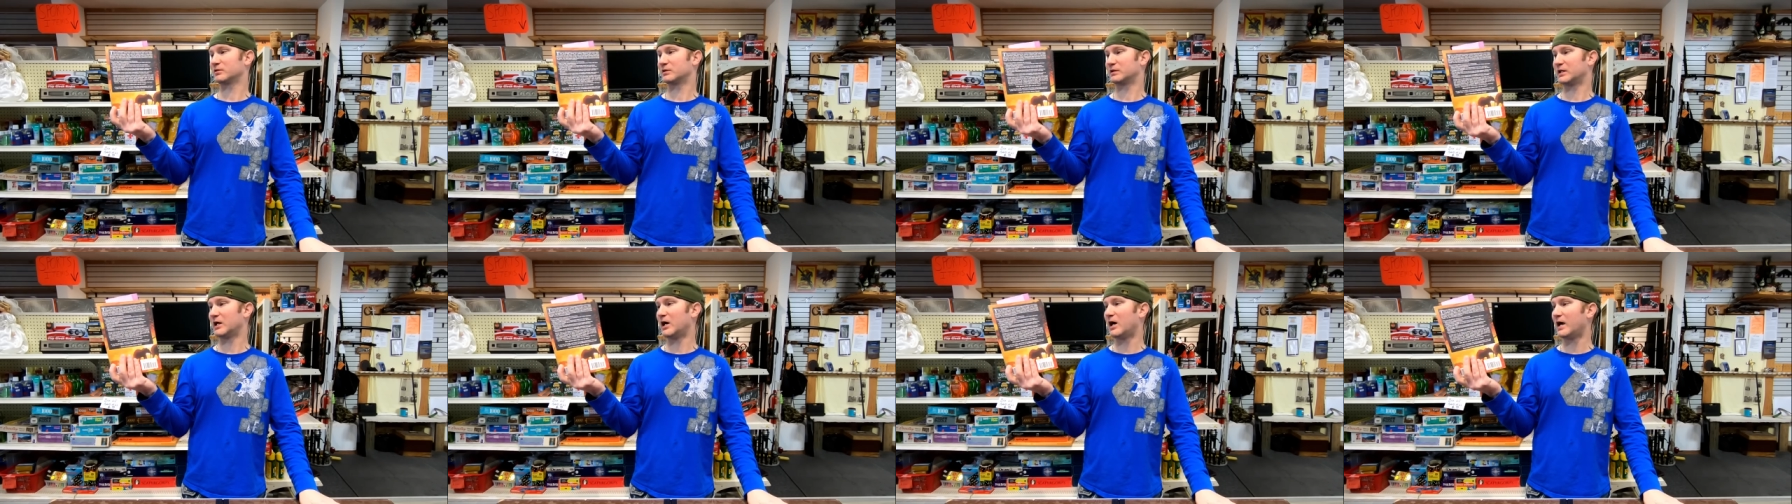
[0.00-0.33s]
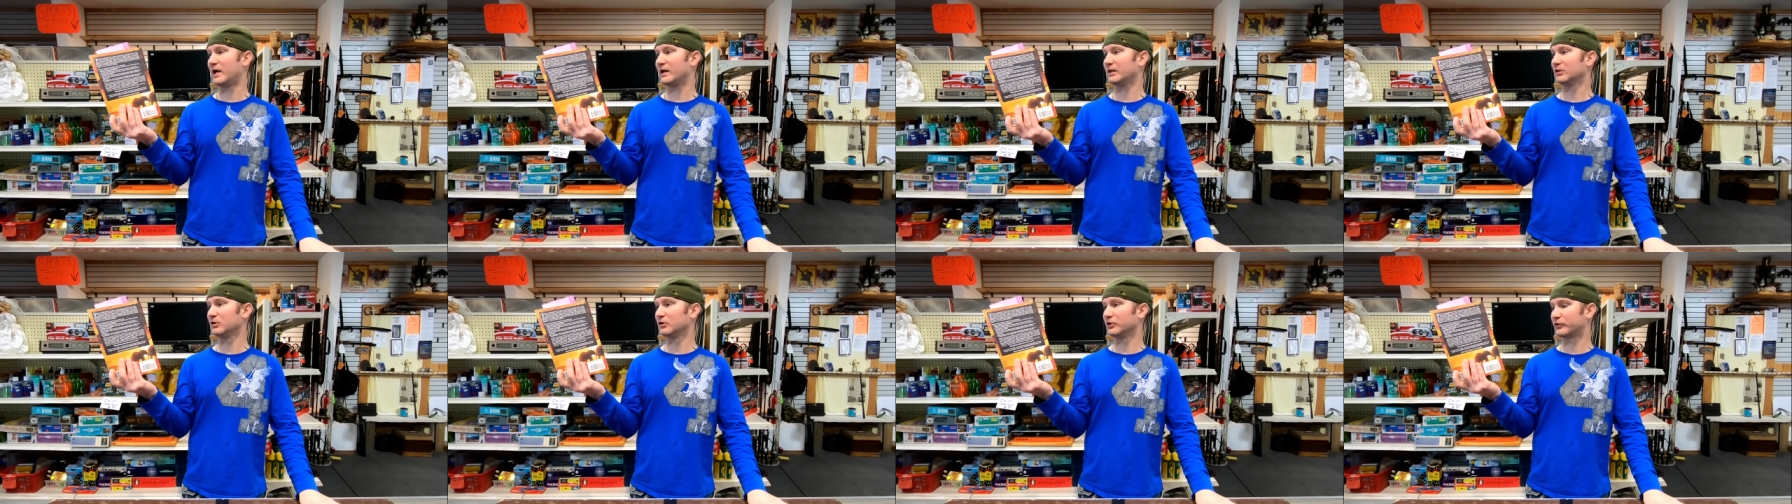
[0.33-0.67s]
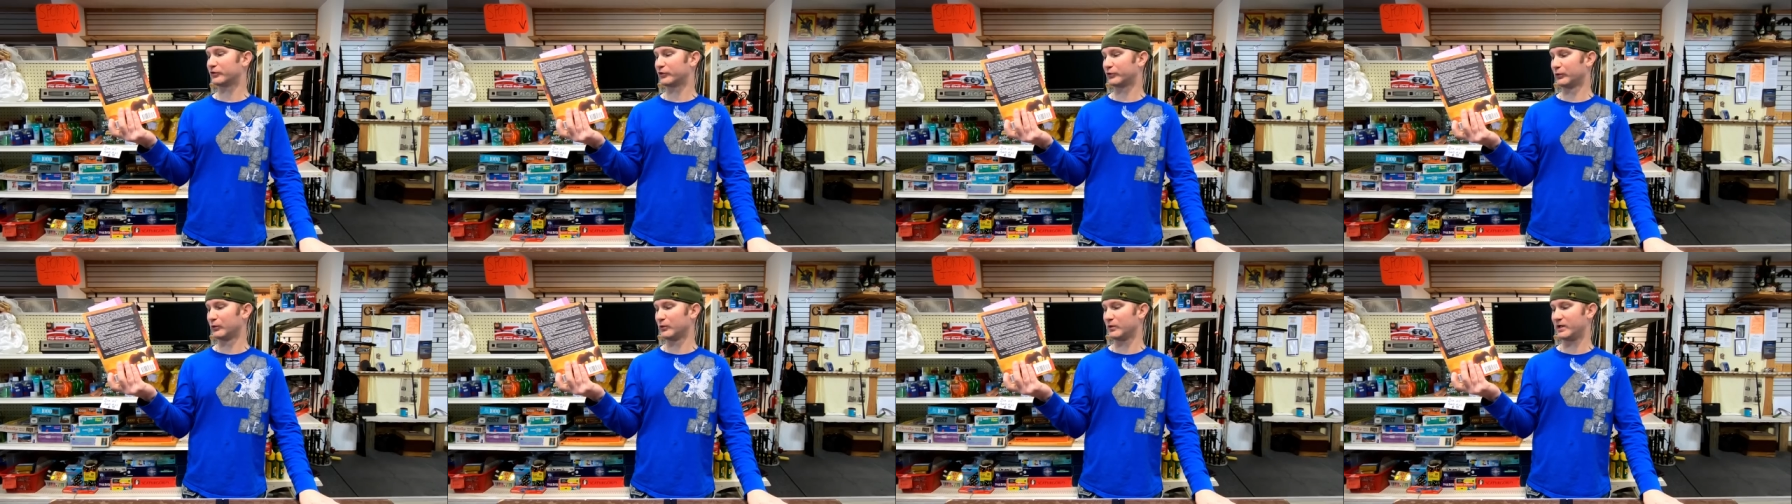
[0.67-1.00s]
Now I looked
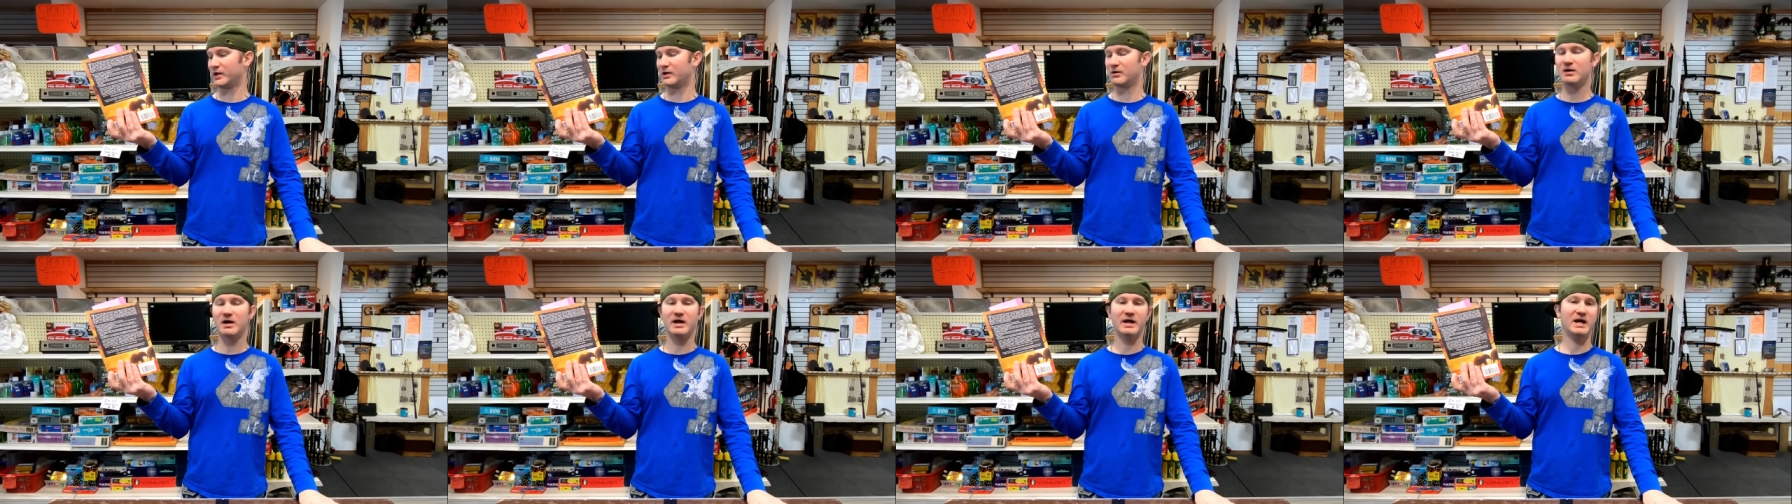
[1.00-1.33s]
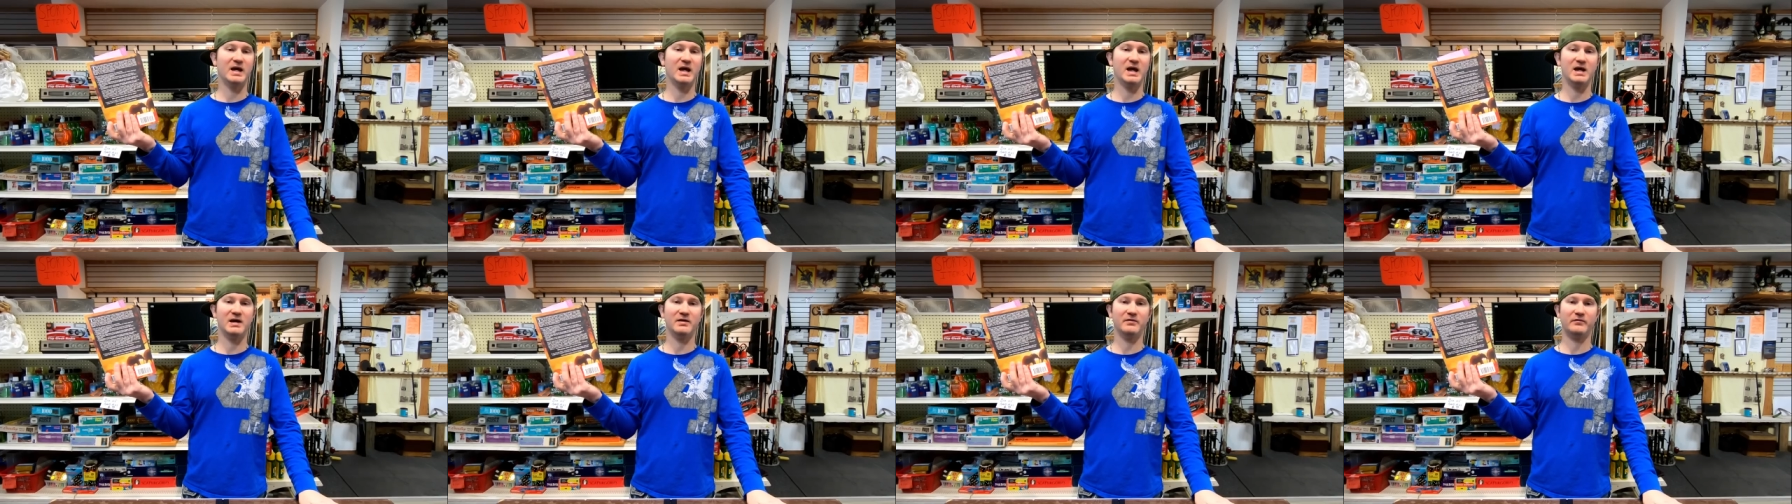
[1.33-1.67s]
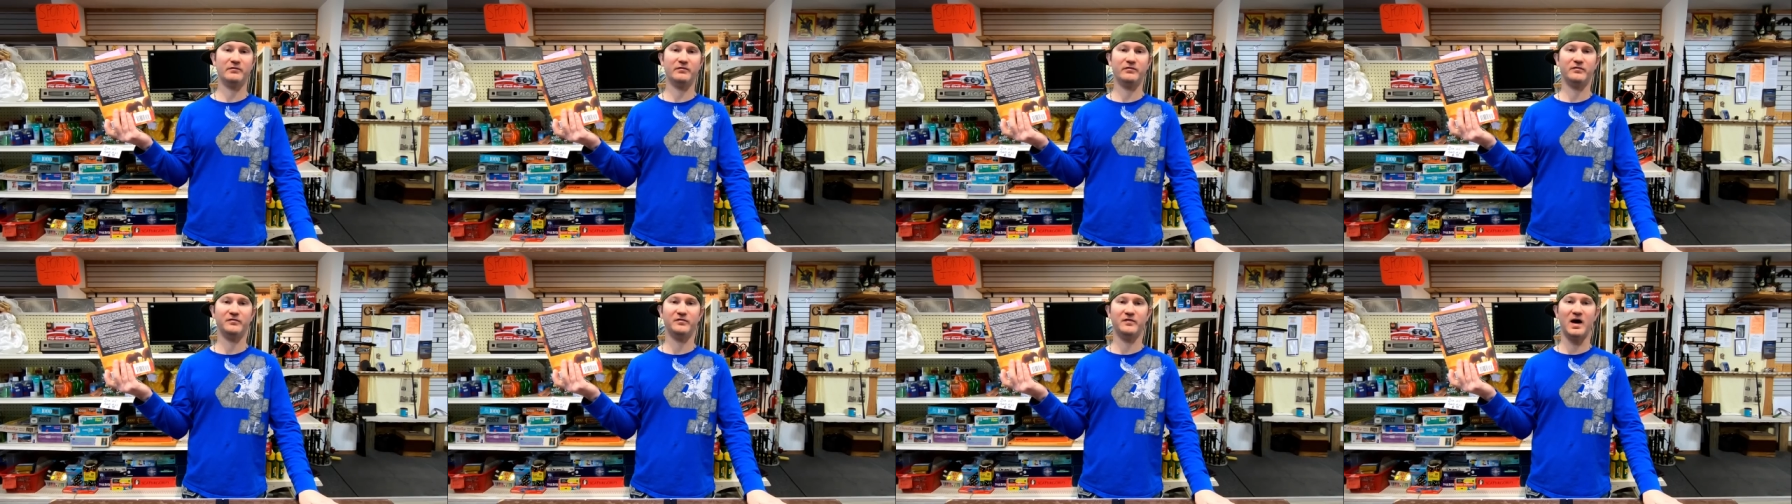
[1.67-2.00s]
through here, I can't
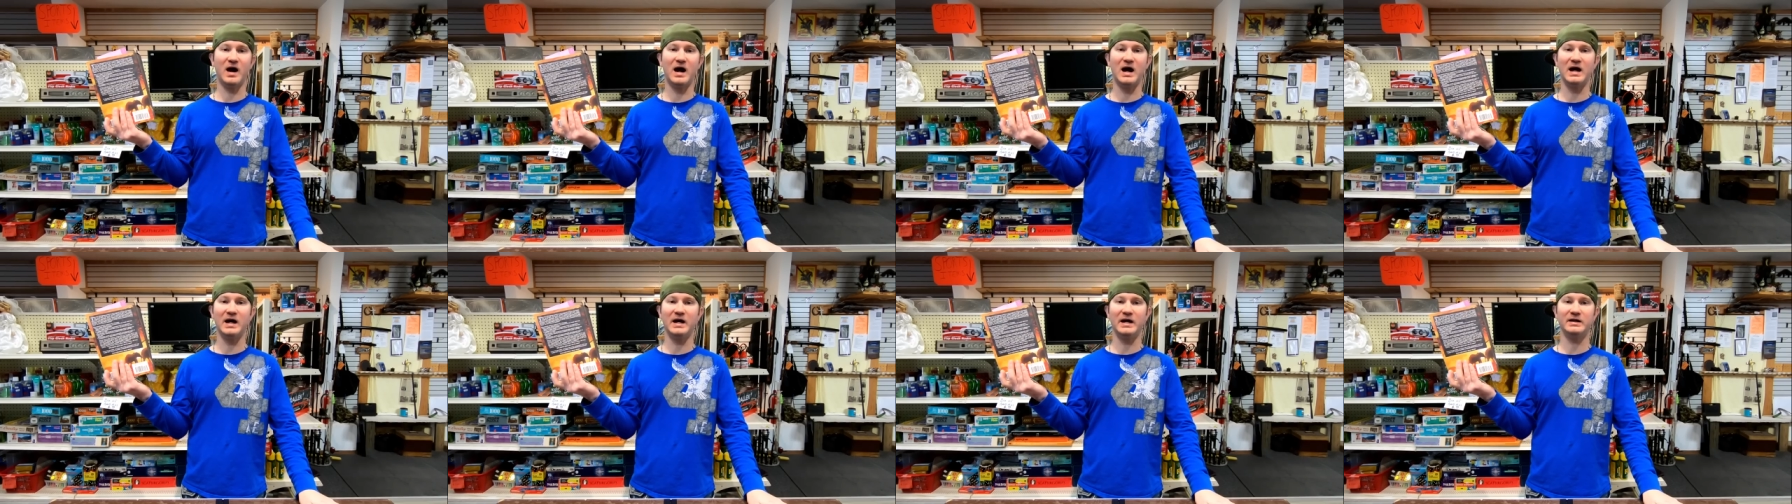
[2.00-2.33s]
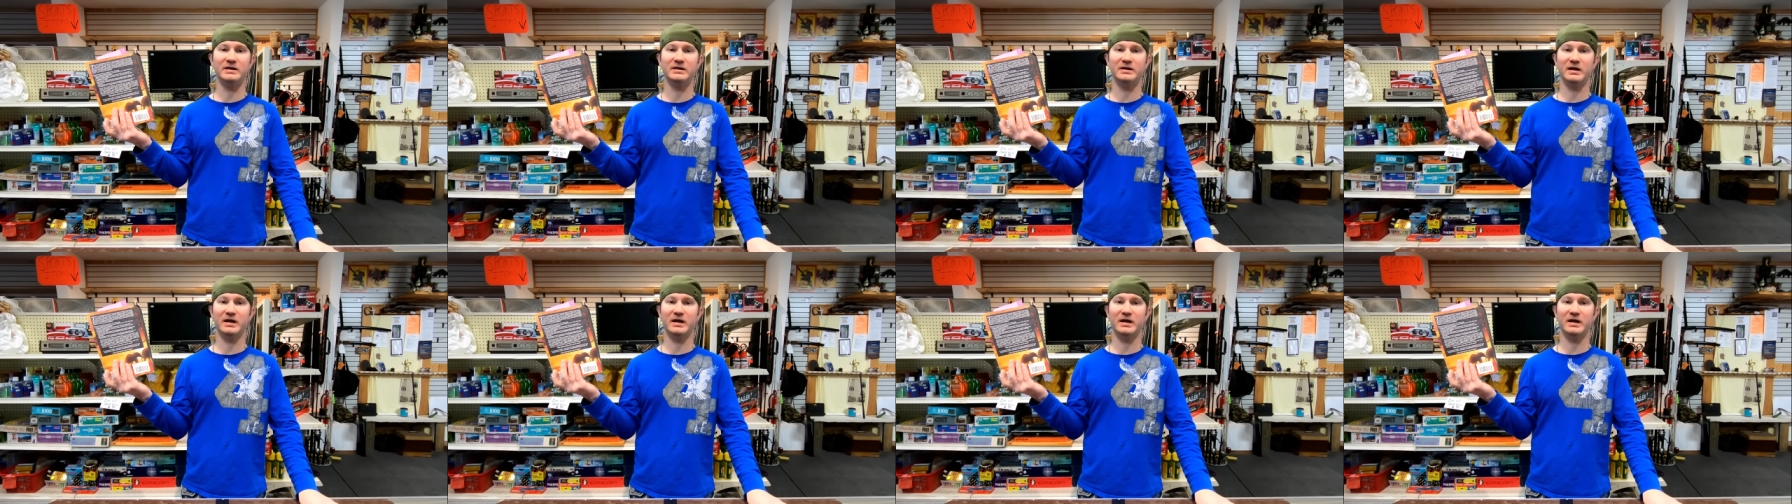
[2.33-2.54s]
find